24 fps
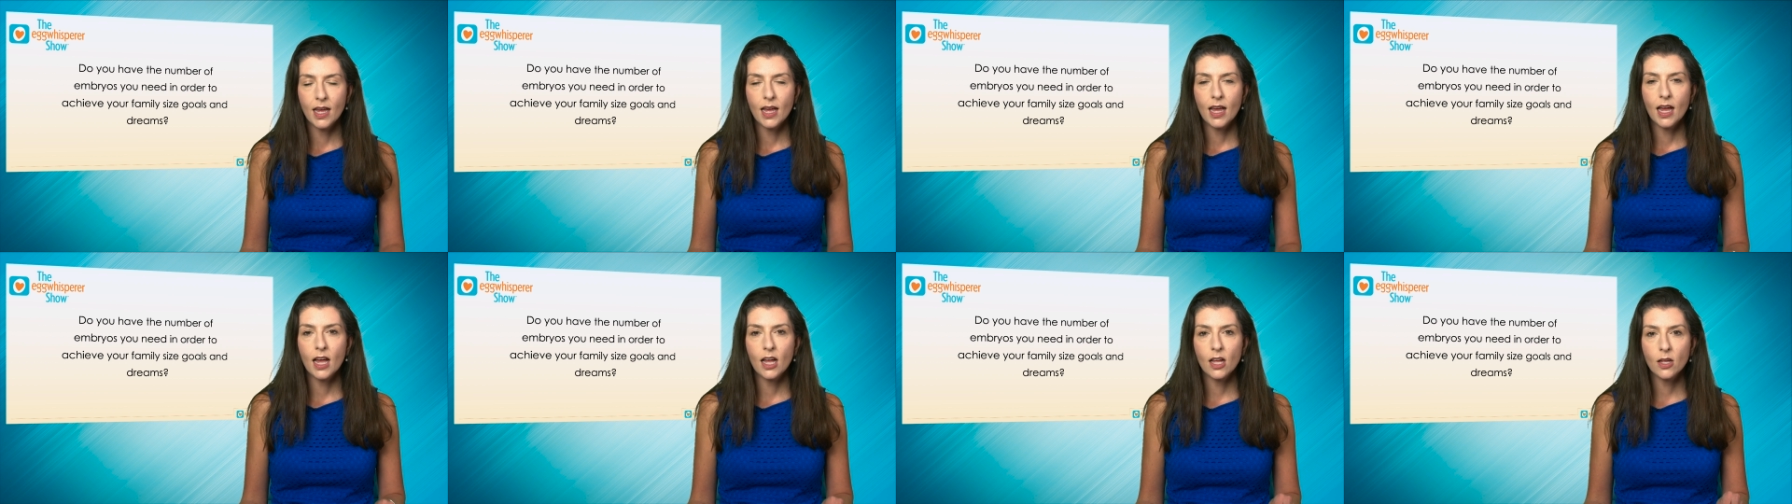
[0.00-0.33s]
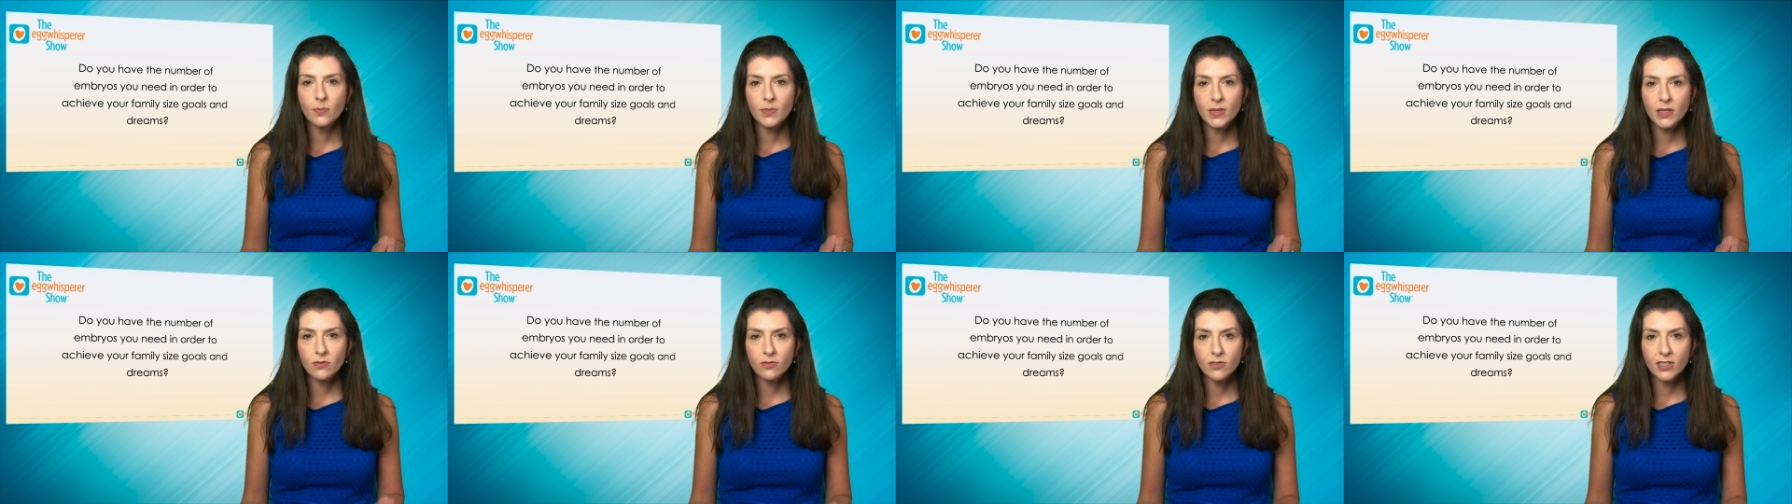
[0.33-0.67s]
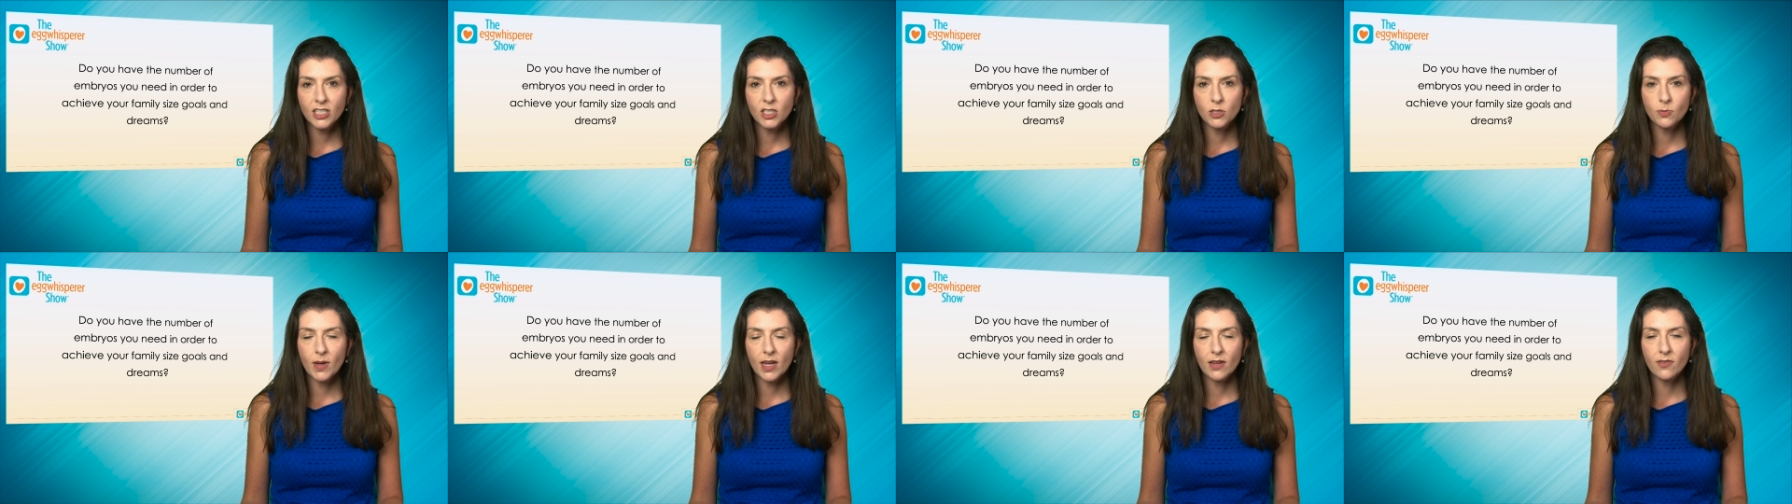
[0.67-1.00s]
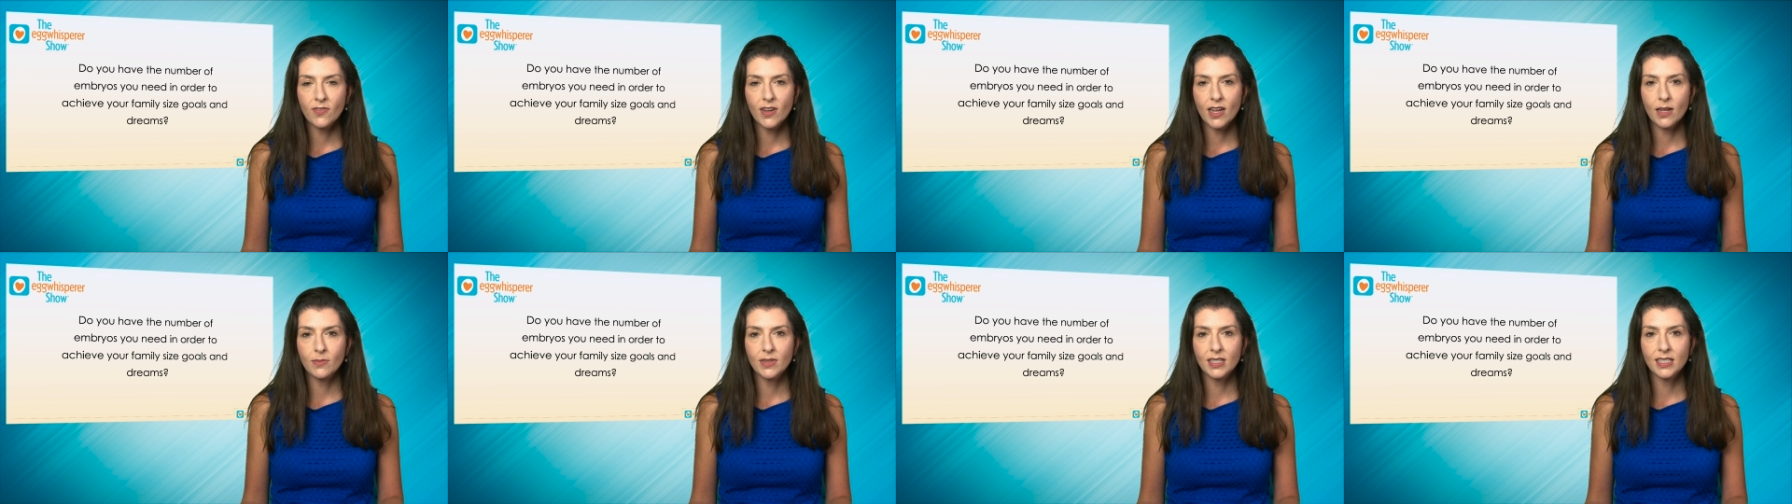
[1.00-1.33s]
help me reach my
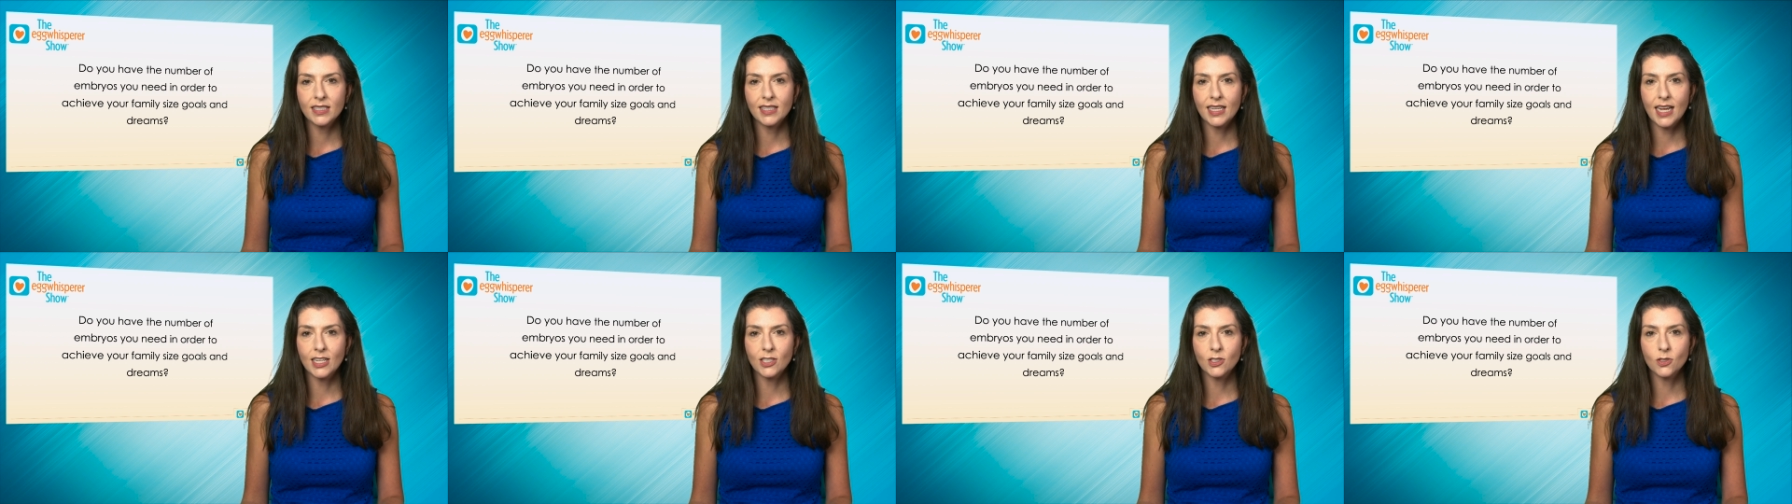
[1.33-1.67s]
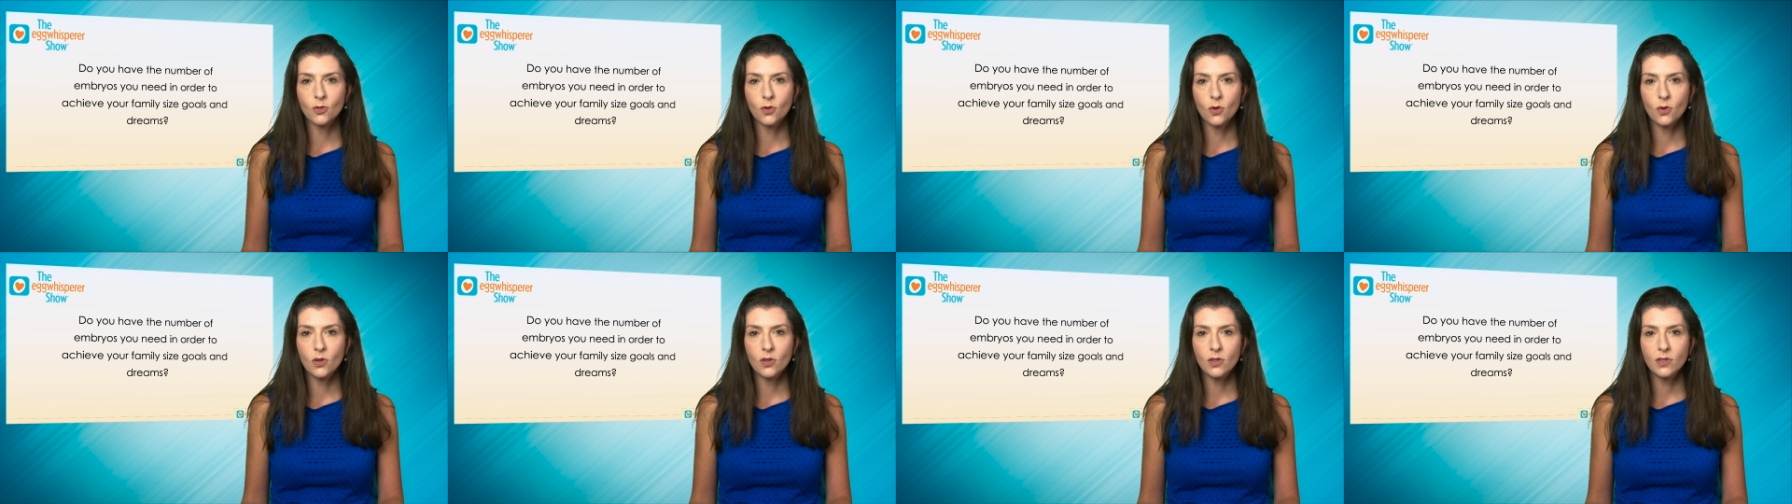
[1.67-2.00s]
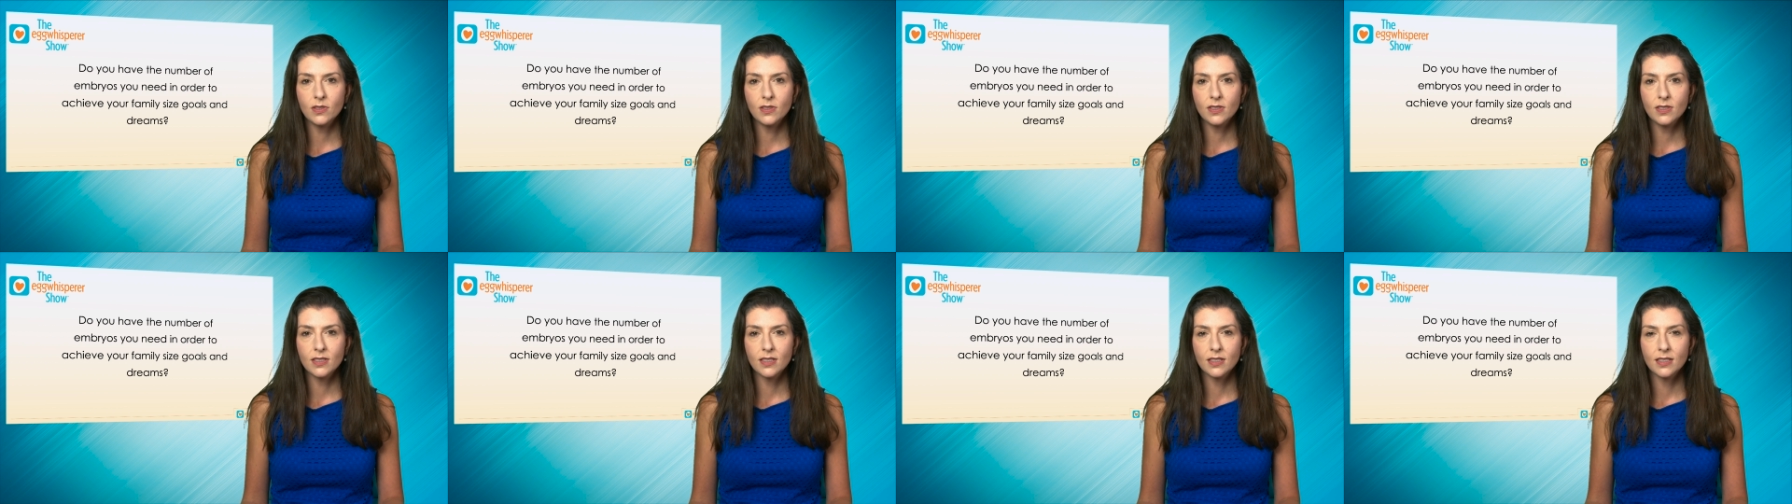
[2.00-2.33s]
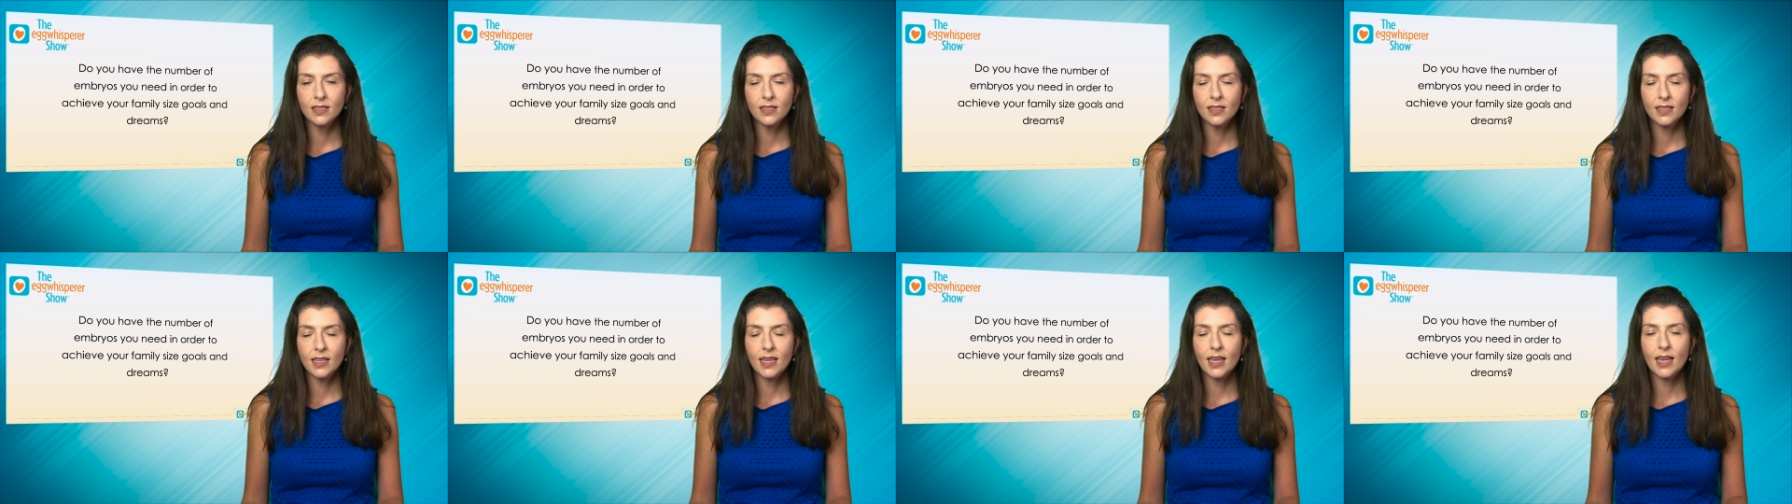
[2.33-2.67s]
family size goals
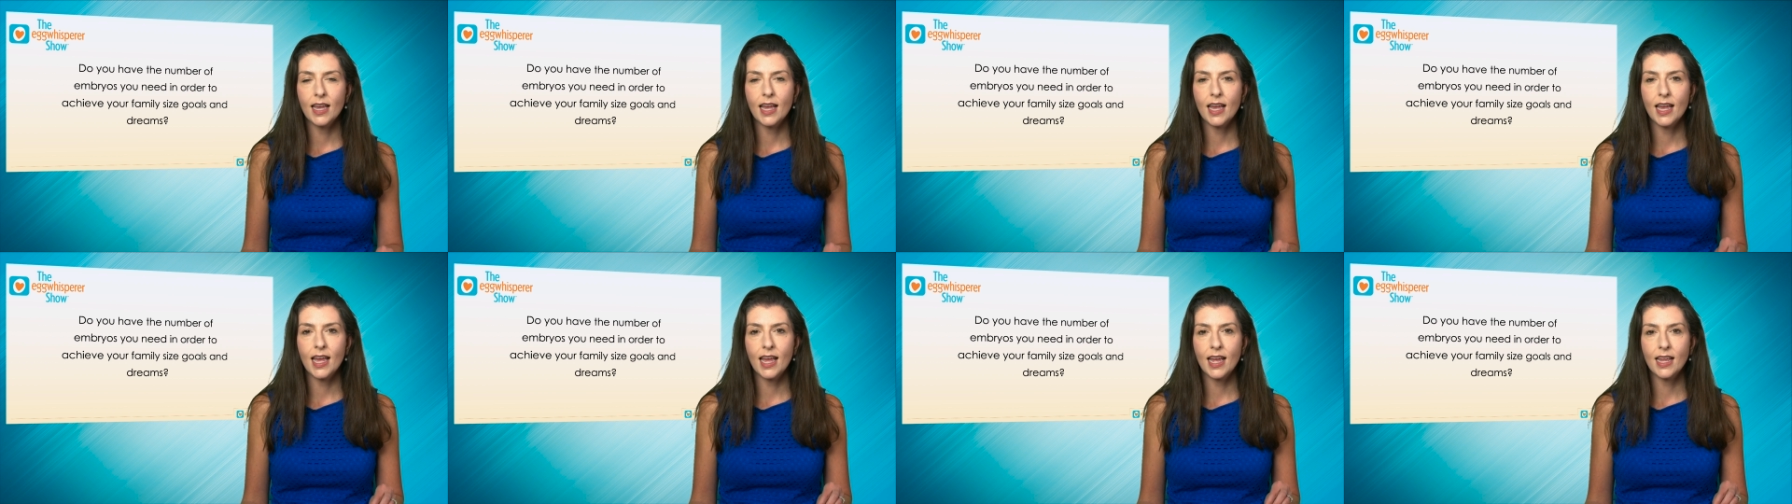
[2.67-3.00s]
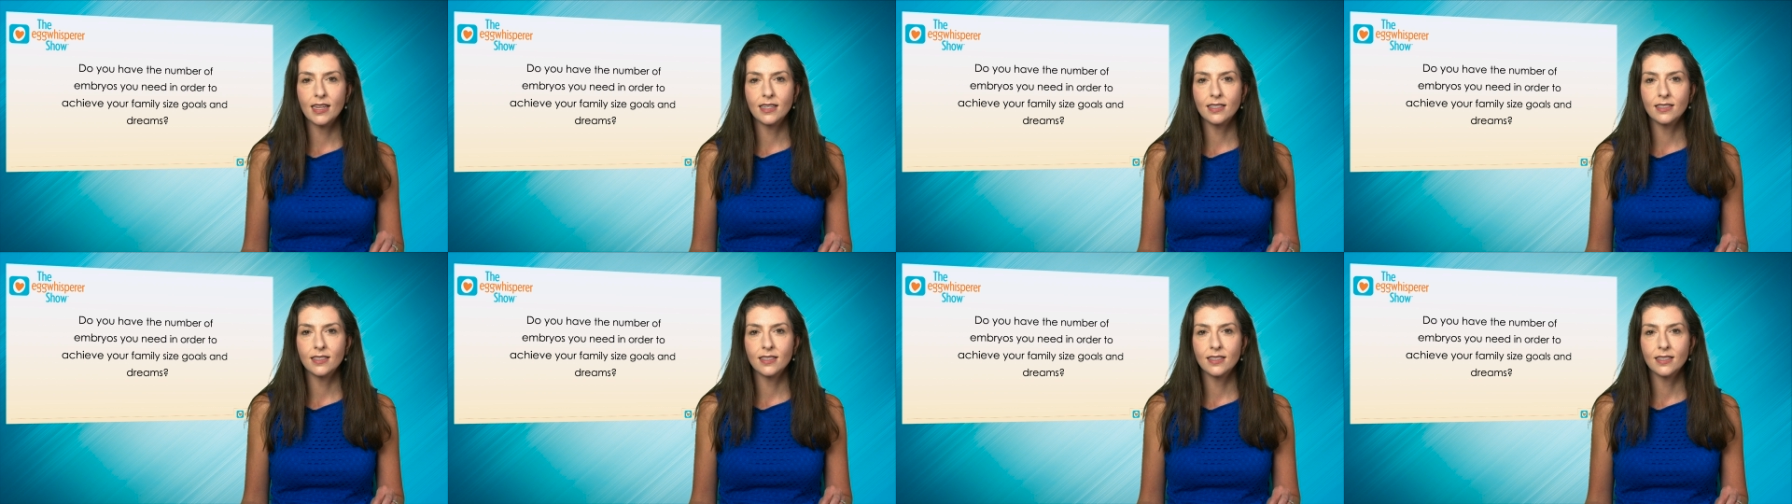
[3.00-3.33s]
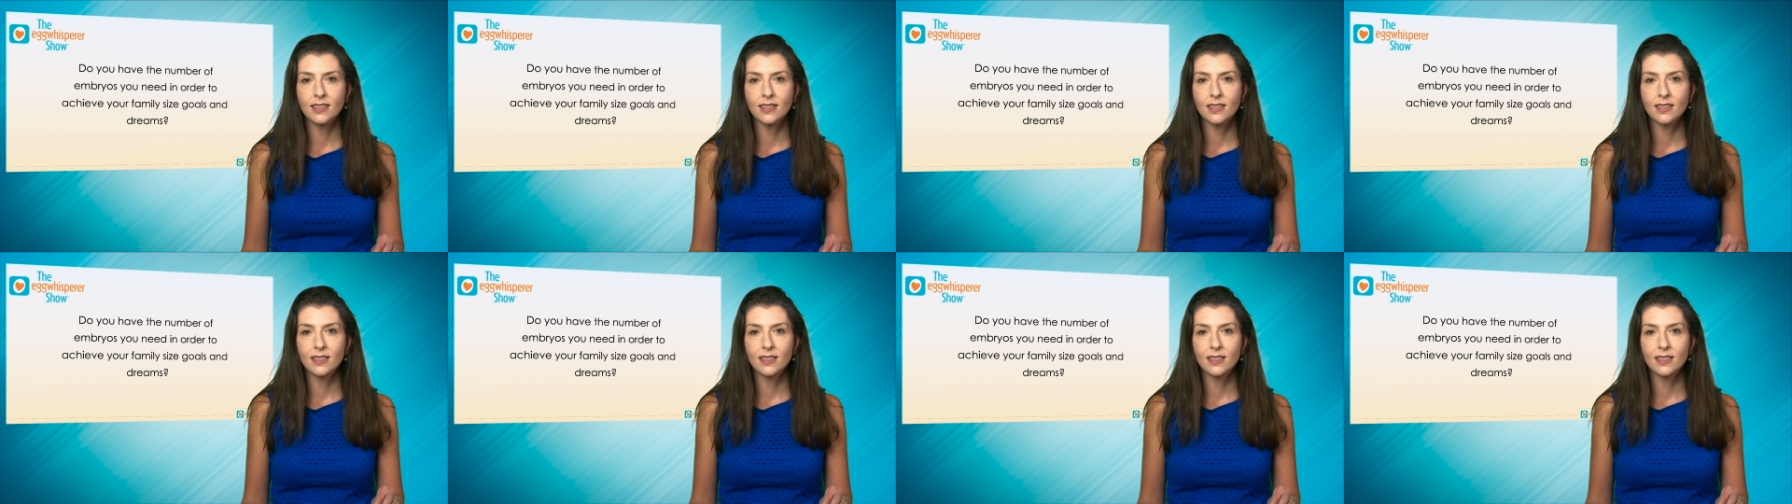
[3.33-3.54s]
and